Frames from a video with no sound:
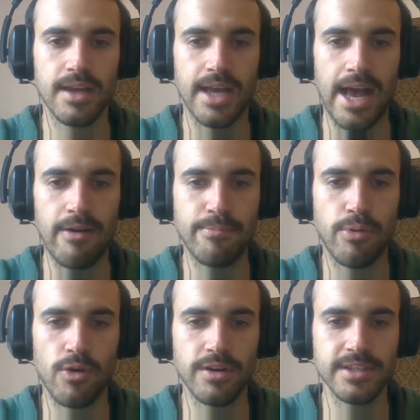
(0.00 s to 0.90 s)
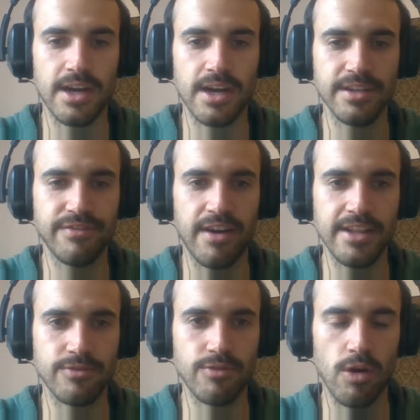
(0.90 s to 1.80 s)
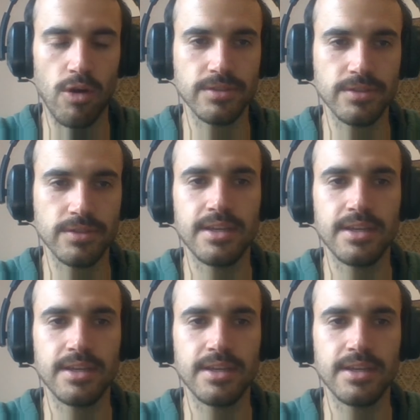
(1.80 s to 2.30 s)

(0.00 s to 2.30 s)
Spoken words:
How important are defined roles?